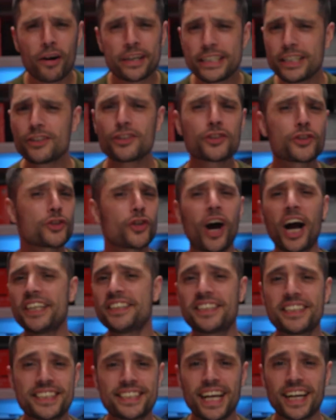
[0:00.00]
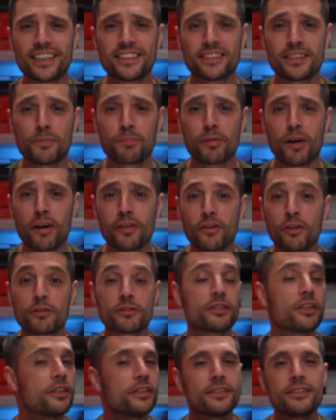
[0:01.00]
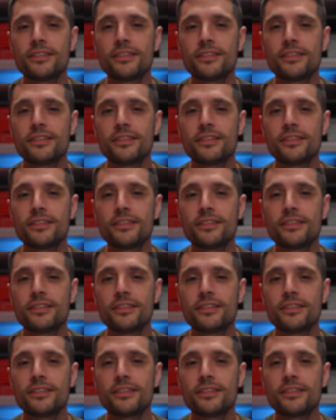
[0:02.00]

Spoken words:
you're just trying to sell us a product.